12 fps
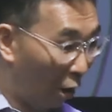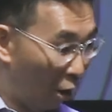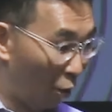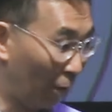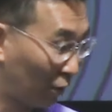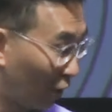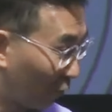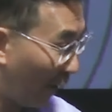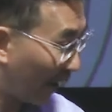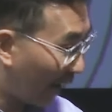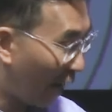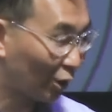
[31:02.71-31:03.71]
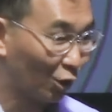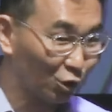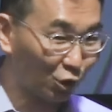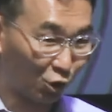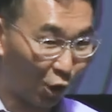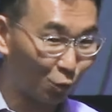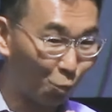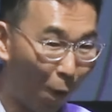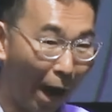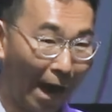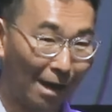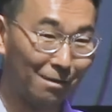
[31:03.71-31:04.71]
always took vacations a certain way.